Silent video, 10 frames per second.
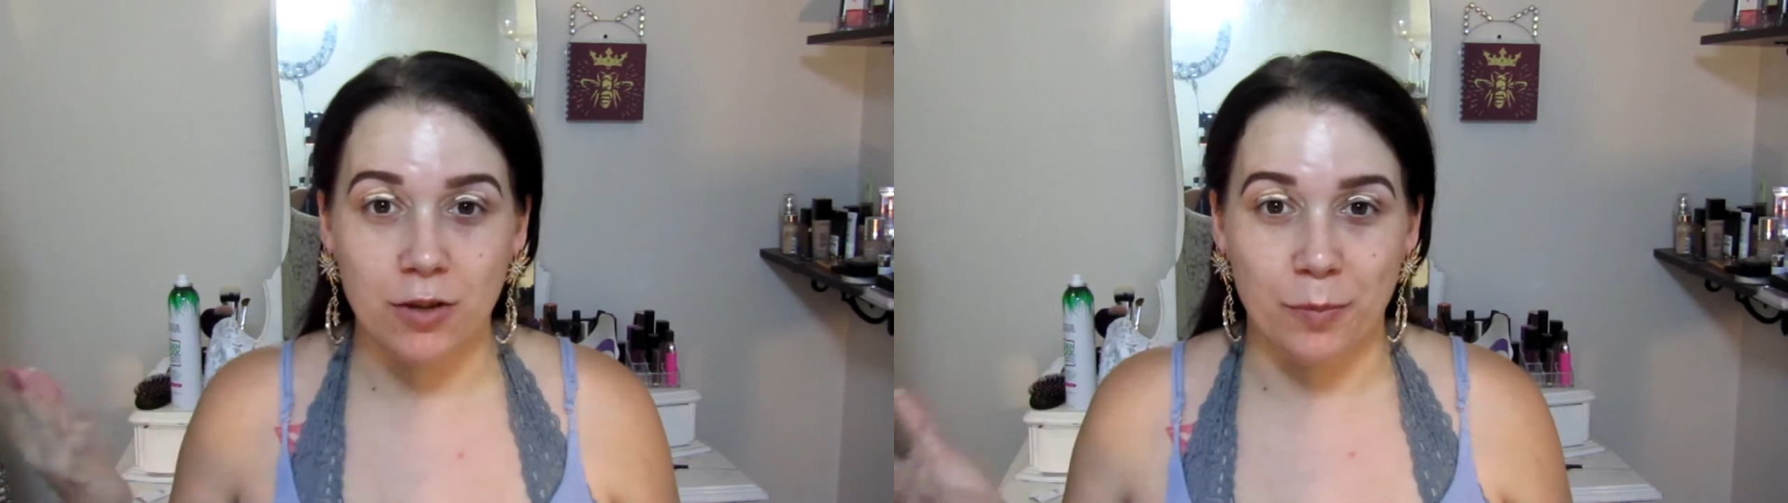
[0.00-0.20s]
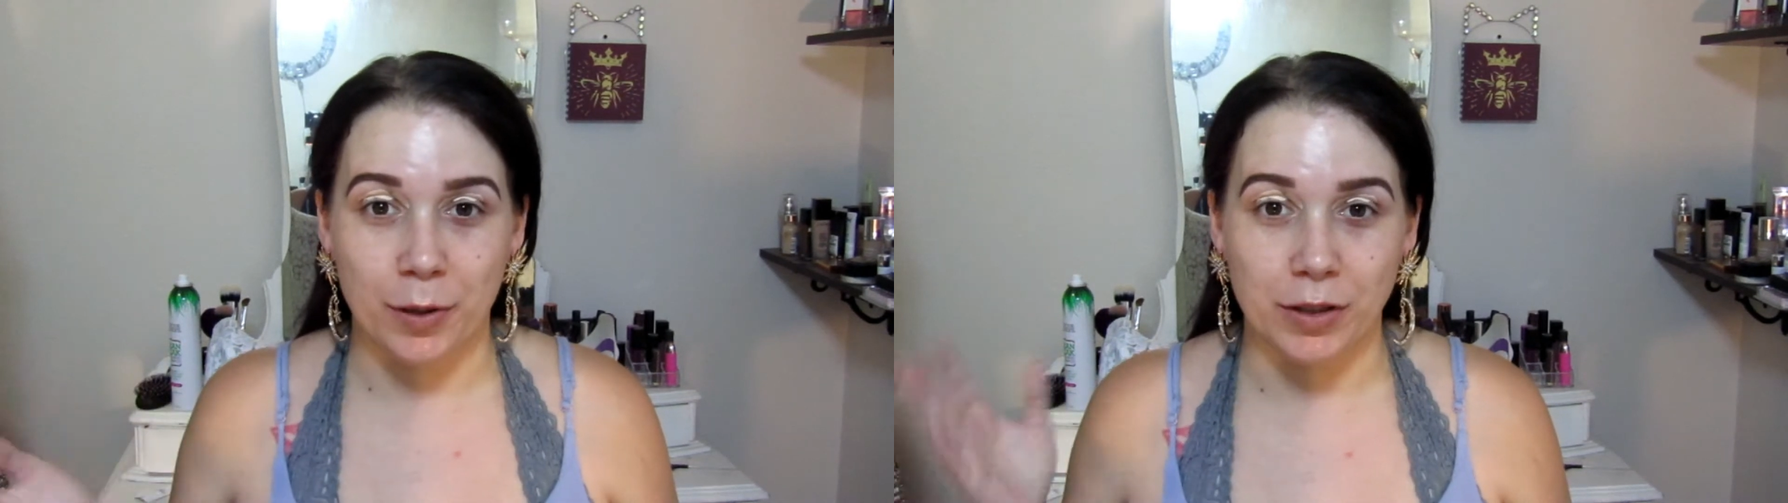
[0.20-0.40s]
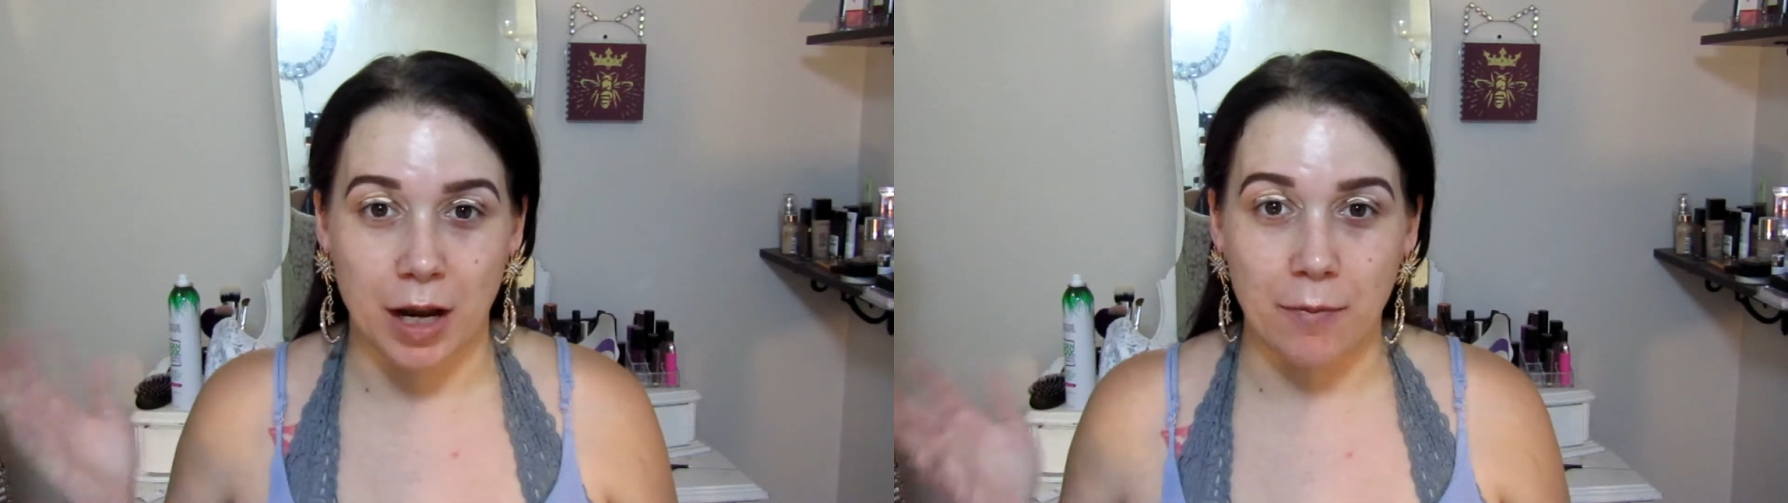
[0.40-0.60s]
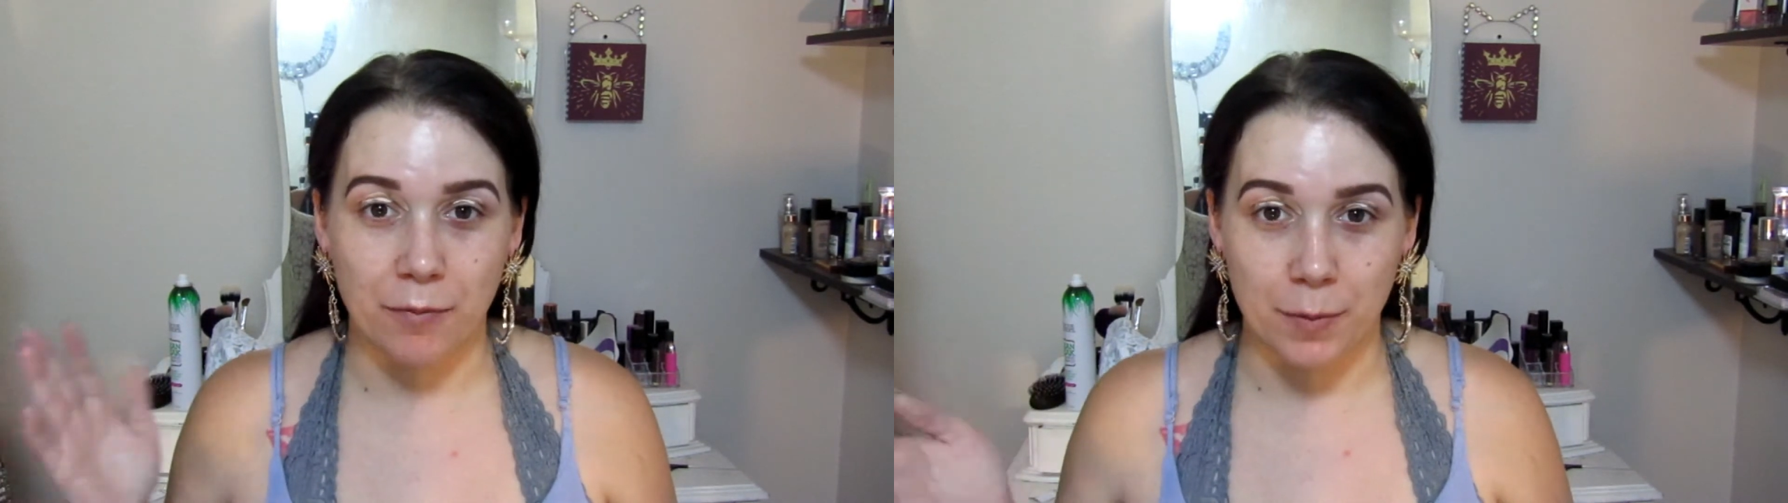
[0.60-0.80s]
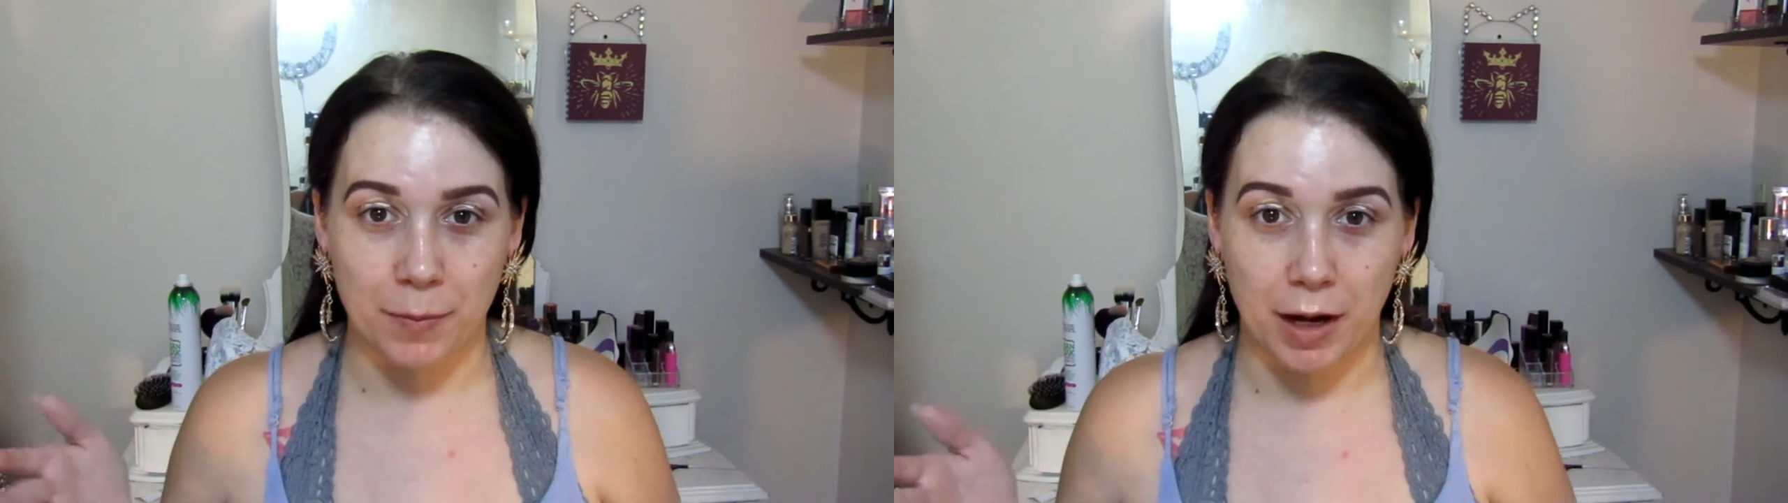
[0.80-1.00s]
build up
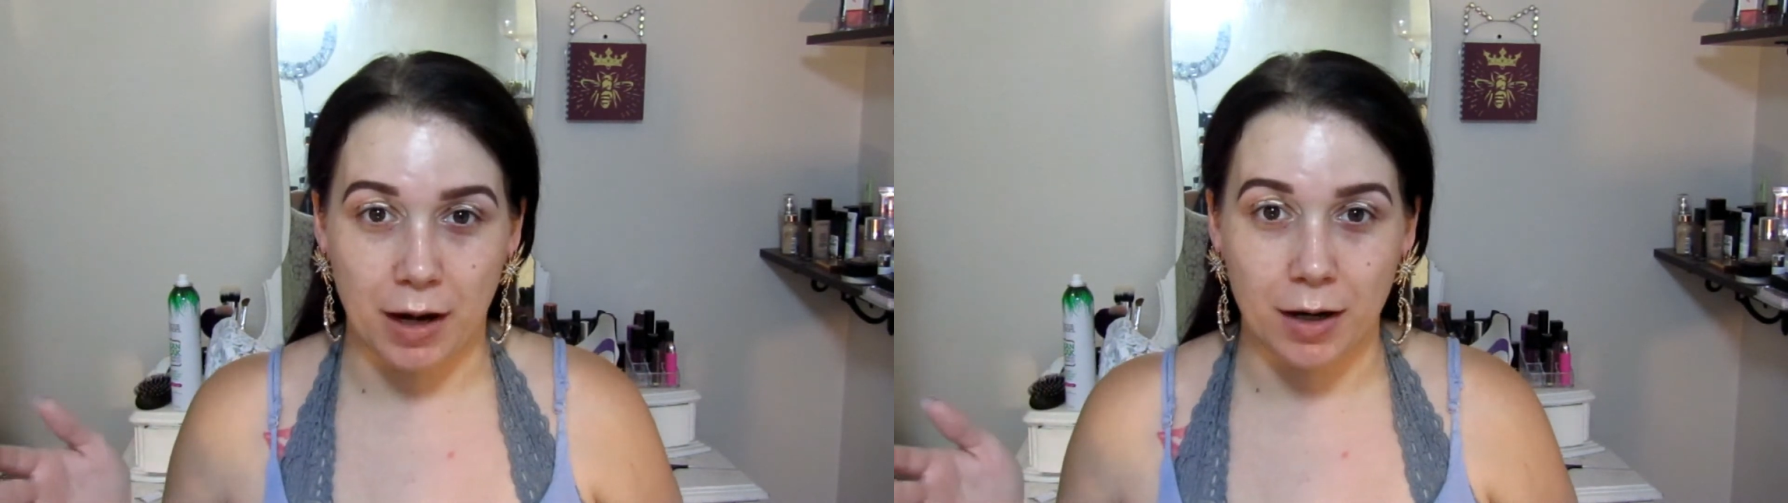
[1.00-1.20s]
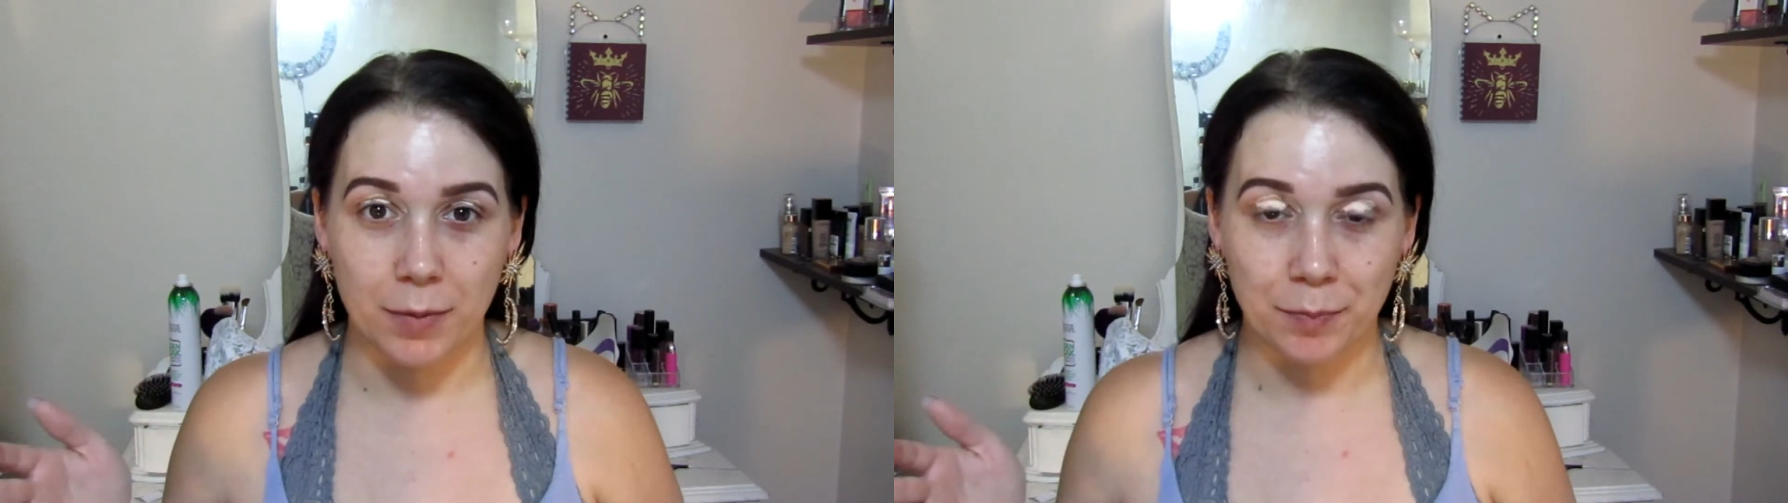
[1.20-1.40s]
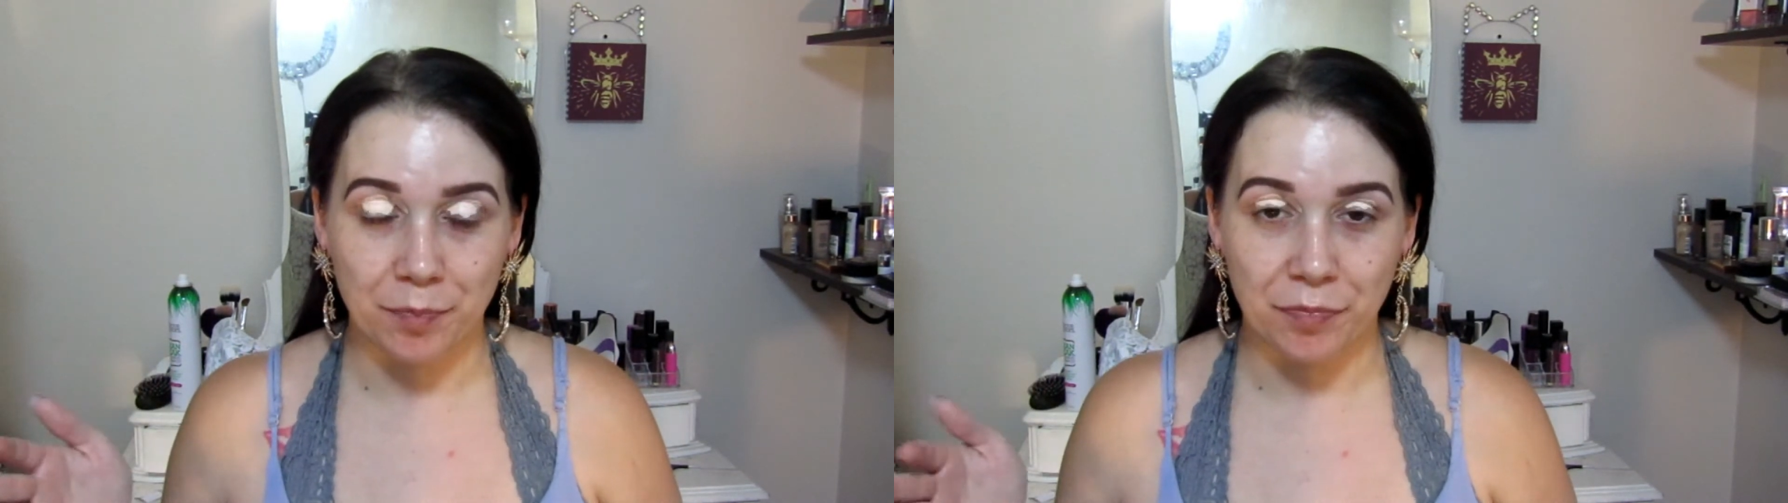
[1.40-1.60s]
from there.